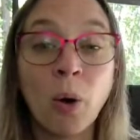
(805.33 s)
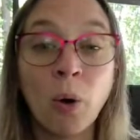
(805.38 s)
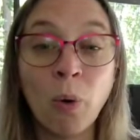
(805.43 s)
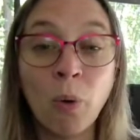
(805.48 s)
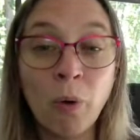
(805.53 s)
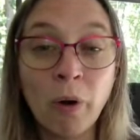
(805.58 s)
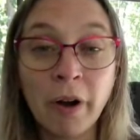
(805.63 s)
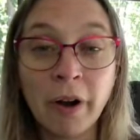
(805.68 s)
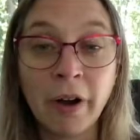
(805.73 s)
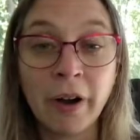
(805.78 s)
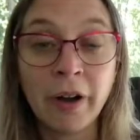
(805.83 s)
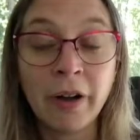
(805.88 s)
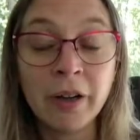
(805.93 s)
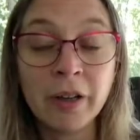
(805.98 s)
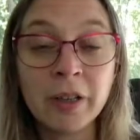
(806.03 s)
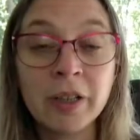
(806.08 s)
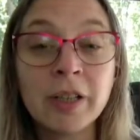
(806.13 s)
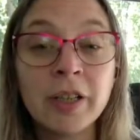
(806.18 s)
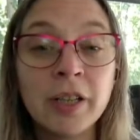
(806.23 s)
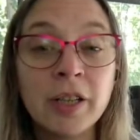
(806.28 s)
or
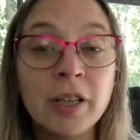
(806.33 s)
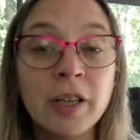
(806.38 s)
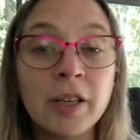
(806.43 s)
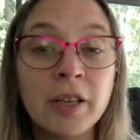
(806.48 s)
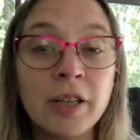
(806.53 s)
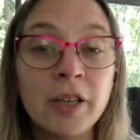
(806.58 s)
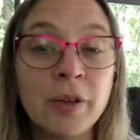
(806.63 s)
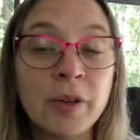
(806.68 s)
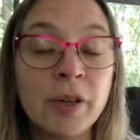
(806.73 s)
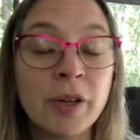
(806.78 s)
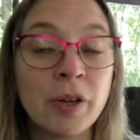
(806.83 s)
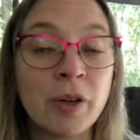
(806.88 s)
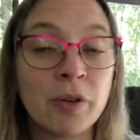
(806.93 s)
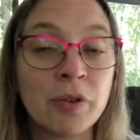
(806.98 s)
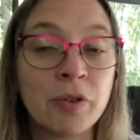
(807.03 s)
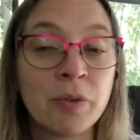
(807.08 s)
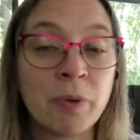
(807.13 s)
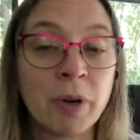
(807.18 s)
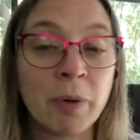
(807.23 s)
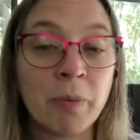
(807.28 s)
you can go
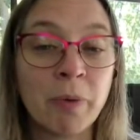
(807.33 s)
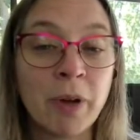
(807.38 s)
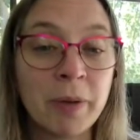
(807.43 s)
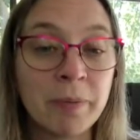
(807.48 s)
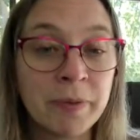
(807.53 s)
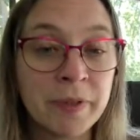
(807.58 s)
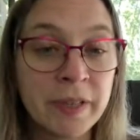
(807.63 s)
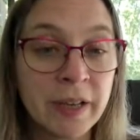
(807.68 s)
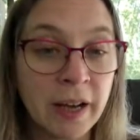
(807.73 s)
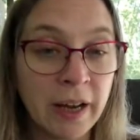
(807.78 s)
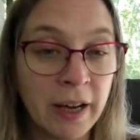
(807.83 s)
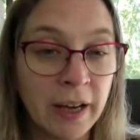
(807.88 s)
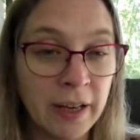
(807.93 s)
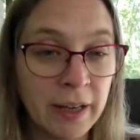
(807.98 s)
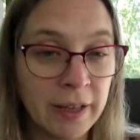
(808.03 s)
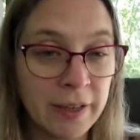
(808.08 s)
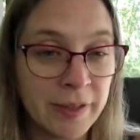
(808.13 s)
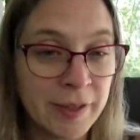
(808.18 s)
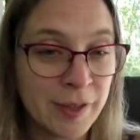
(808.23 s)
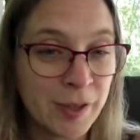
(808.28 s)
to our website.
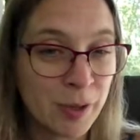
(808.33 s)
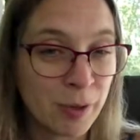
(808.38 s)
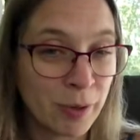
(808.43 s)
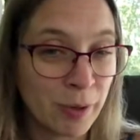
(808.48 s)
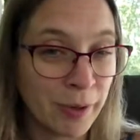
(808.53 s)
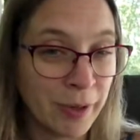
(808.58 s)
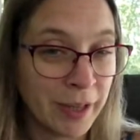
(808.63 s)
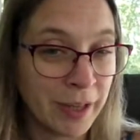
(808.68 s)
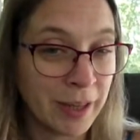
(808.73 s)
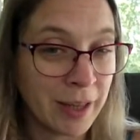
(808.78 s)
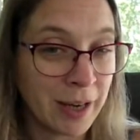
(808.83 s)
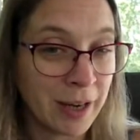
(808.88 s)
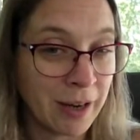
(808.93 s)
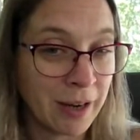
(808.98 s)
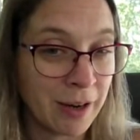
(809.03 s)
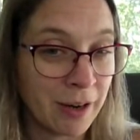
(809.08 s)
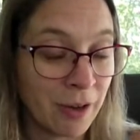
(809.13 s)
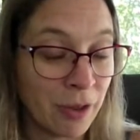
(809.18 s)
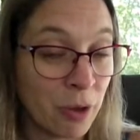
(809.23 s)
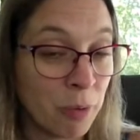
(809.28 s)
It's scrolling
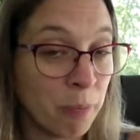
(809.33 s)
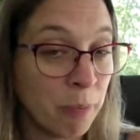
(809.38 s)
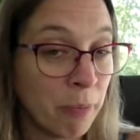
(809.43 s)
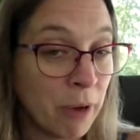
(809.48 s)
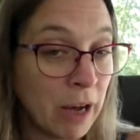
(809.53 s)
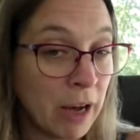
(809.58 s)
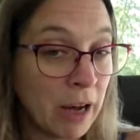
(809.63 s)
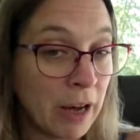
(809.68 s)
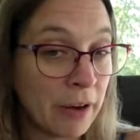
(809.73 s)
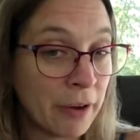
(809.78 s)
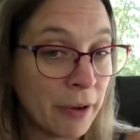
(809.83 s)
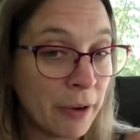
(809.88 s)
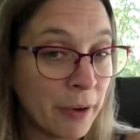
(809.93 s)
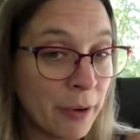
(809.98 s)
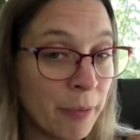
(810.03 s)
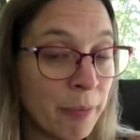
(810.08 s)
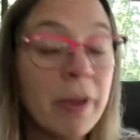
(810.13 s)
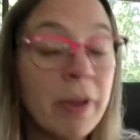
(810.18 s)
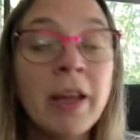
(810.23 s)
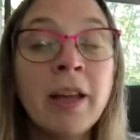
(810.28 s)
there on the
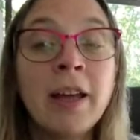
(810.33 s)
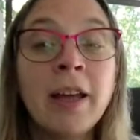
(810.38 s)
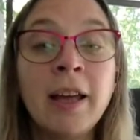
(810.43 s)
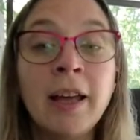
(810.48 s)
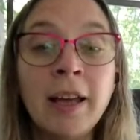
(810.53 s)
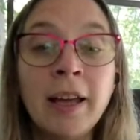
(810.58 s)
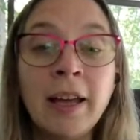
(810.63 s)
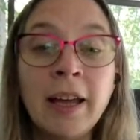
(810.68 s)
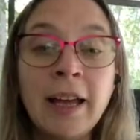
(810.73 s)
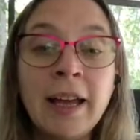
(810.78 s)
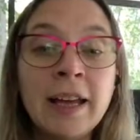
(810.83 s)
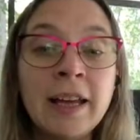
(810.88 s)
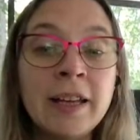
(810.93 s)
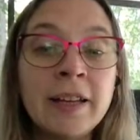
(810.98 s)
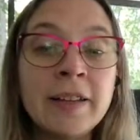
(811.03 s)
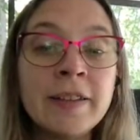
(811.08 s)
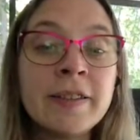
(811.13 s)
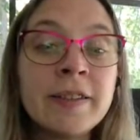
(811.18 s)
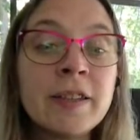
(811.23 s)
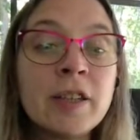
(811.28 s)
bottom,
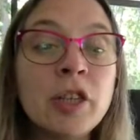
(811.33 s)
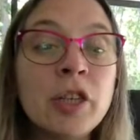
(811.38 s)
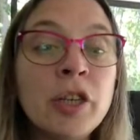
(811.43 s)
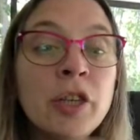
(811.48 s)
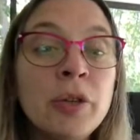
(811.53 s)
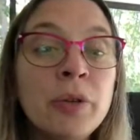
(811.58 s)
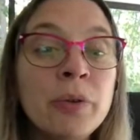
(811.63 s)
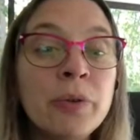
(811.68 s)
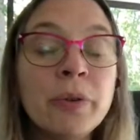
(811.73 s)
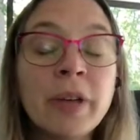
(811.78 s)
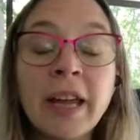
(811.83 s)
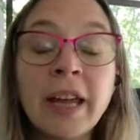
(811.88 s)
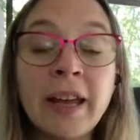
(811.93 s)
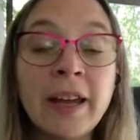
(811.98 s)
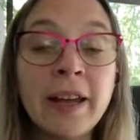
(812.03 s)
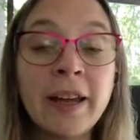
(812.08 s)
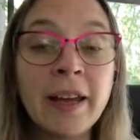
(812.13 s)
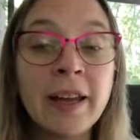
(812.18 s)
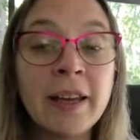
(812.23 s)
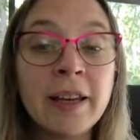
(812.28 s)
and you
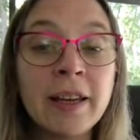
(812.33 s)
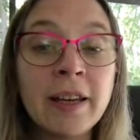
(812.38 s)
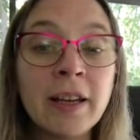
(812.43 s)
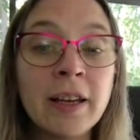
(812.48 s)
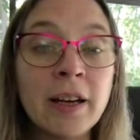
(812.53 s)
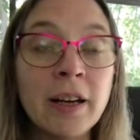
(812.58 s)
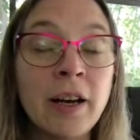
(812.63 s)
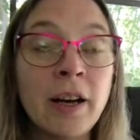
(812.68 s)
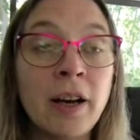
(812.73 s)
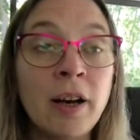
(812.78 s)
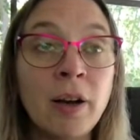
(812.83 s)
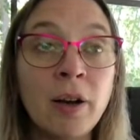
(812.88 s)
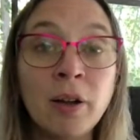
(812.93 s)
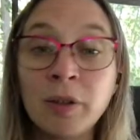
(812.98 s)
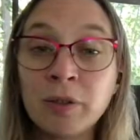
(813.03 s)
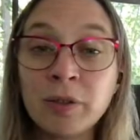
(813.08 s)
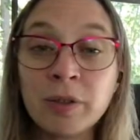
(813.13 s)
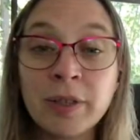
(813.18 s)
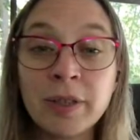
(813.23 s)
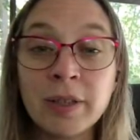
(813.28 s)
can
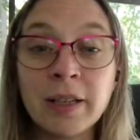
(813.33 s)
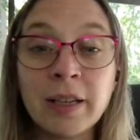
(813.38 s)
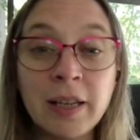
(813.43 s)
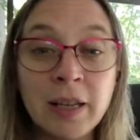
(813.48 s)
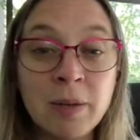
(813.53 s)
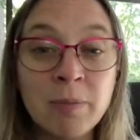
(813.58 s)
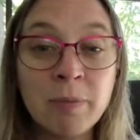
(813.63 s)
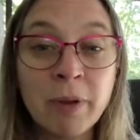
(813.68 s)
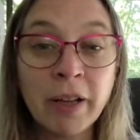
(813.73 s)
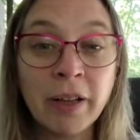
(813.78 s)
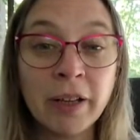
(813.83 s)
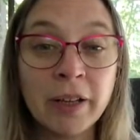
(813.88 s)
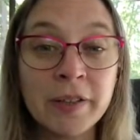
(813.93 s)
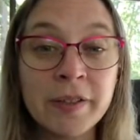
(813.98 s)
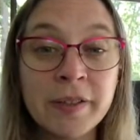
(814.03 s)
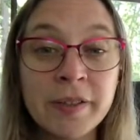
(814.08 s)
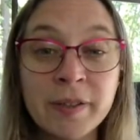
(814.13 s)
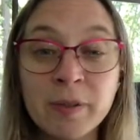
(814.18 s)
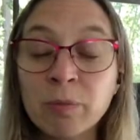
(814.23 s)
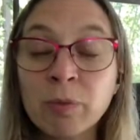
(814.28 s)
email
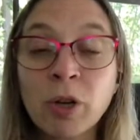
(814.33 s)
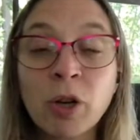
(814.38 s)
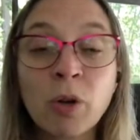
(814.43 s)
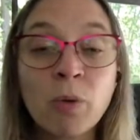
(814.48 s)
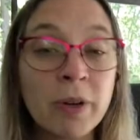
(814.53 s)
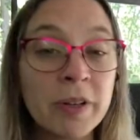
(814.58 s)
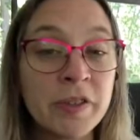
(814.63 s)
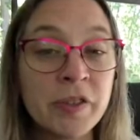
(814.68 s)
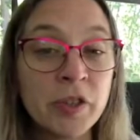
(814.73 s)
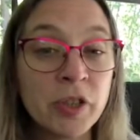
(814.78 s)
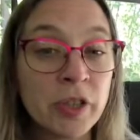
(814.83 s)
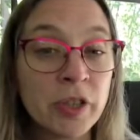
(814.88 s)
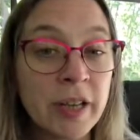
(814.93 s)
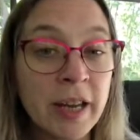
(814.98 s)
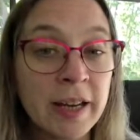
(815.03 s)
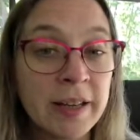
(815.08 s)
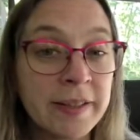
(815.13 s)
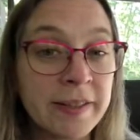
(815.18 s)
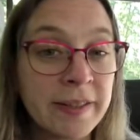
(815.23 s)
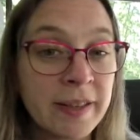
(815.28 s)
us, request your
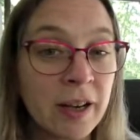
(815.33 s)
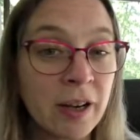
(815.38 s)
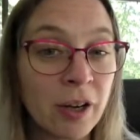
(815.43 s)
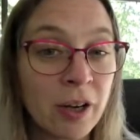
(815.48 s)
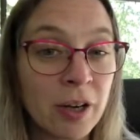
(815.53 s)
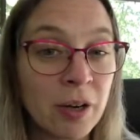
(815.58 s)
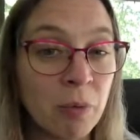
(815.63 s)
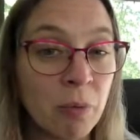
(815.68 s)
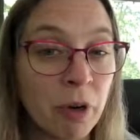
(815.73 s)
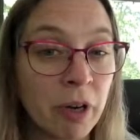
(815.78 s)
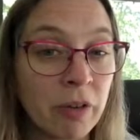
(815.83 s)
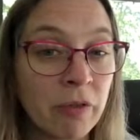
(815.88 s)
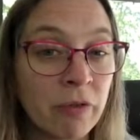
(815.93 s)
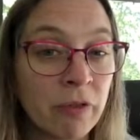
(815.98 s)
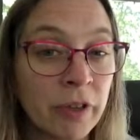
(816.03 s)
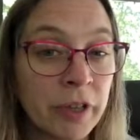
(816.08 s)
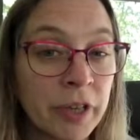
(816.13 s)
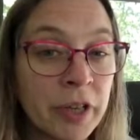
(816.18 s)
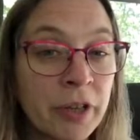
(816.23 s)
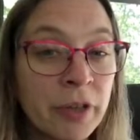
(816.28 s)
dates that are going to work
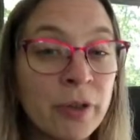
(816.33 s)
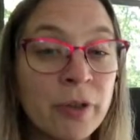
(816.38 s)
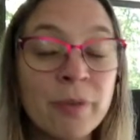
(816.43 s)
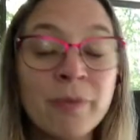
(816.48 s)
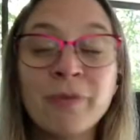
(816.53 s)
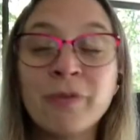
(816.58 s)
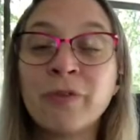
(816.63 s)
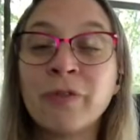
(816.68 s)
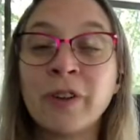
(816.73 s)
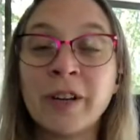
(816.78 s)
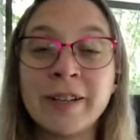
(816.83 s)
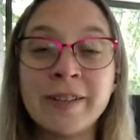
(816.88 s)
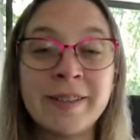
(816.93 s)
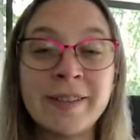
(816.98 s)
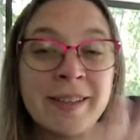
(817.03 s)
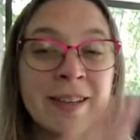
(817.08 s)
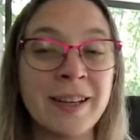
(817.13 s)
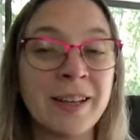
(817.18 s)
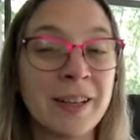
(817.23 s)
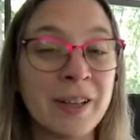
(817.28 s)
for you.
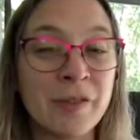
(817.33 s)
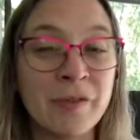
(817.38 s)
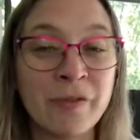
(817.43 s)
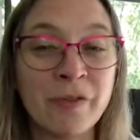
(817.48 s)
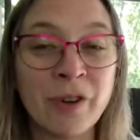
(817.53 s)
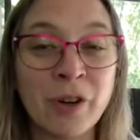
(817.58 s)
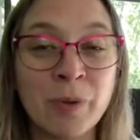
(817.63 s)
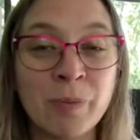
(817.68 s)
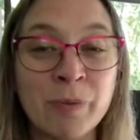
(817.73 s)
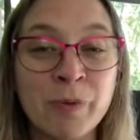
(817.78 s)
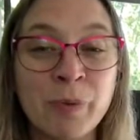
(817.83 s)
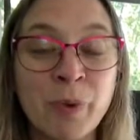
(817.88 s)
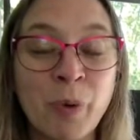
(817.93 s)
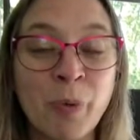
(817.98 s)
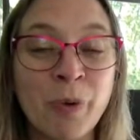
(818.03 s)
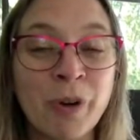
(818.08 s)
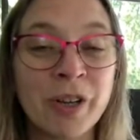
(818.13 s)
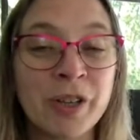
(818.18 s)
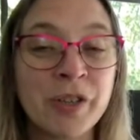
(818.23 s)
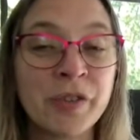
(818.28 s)
Francine confirms
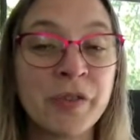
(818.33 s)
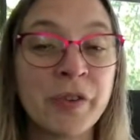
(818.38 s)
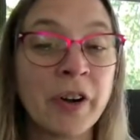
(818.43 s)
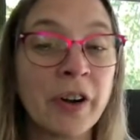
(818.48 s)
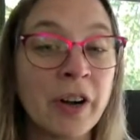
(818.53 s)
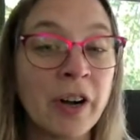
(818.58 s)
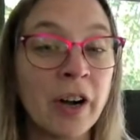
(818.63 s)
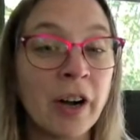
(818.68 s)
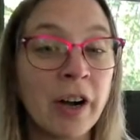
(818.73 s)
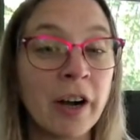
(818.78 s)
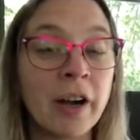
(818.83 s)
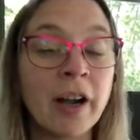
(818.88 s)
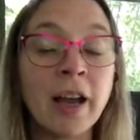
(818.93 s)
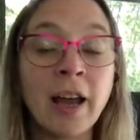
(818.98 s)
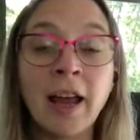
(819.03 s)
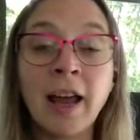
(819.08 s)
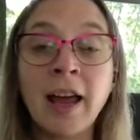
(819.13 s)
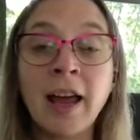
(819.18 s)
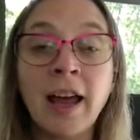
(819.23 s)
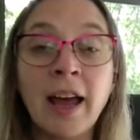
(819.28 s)
what works for her,
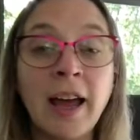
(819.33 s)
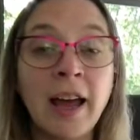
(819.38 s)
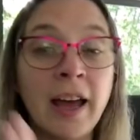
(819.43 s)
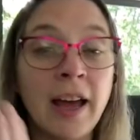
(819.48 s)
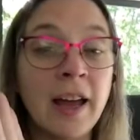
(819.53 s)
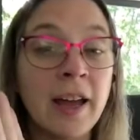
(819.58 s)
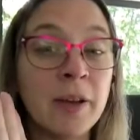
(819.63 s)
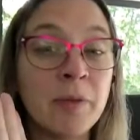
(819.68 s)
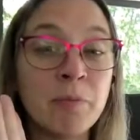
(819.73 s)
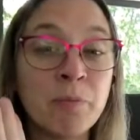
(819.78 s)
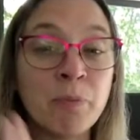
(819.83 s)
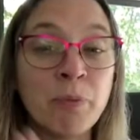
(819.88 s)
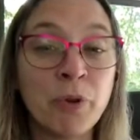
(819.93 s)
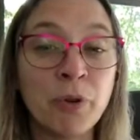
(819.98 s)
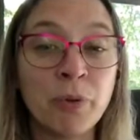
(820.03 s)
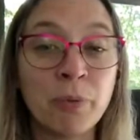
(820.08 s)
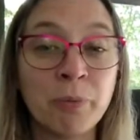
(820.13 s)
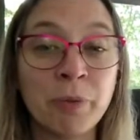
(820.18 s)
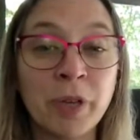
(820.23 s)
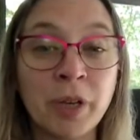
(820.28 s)
and
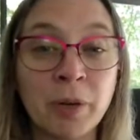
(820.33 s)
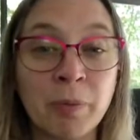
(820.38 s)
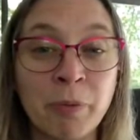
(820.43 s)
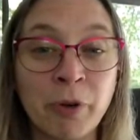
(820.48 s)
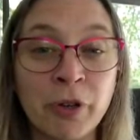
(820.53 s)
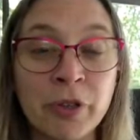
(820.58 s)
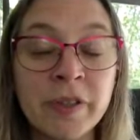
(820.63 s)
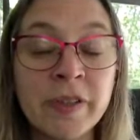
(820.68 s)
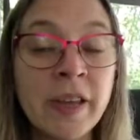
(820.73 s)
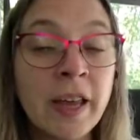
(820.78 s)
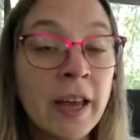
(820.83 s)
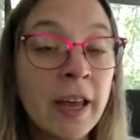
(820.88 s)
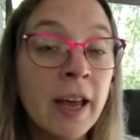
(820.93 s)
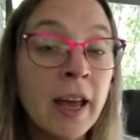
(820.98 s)
boom, you're booked.